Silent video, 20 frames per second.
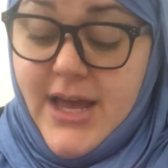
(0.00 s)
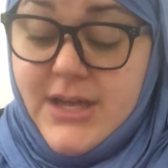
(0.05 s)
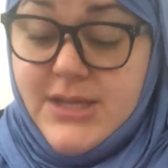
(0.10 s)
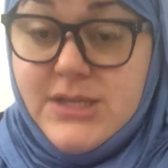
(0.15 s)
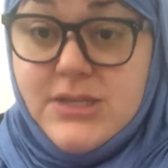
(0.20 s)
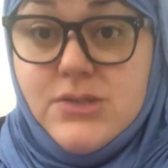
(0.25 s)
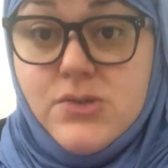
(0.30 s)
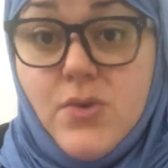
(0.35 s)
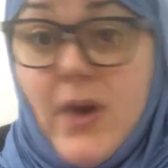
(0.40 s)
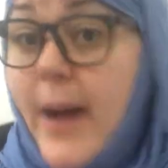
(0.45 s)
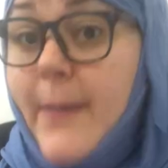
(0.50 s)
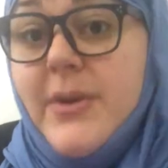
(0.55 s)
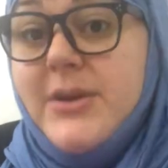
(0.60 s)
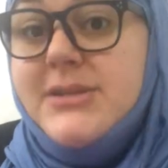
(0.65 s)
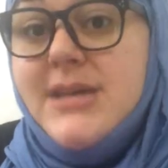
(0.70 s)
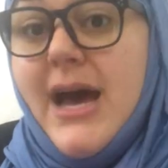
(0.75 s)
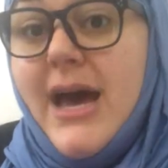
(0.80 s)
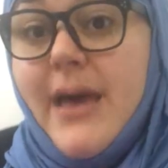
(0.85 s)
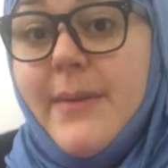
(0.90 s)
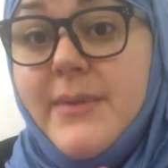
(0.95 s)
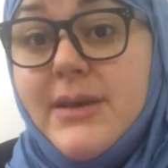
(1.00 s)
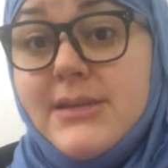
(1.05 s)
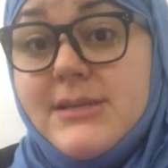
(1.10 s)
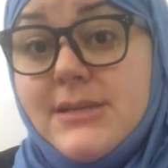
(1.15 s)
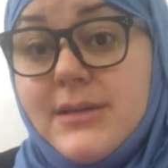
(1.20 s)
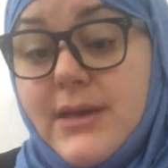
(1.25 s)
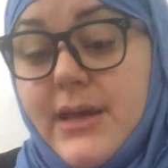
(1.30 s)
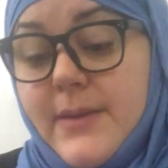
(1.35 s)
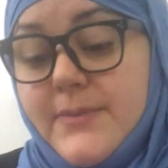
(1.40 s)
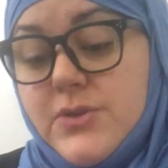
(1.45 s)
Scrabble time,
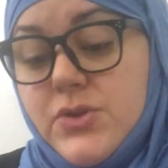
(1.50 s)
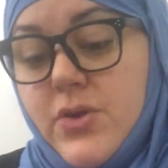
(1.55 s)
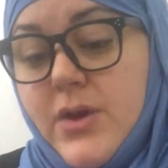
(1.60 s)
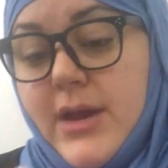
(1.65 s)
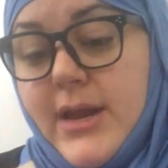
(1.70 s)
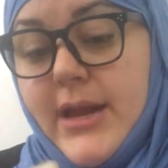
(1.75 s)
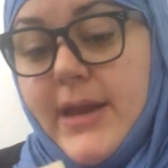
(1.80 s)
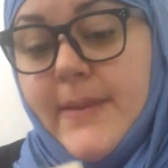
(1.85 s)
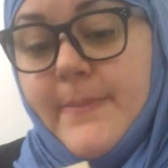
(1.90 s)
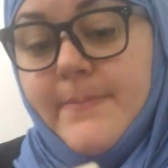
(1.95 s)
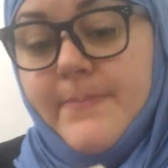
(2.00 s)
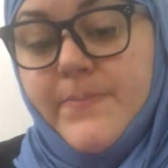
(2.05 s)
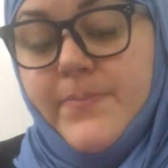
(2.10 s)
exclaimed Granny.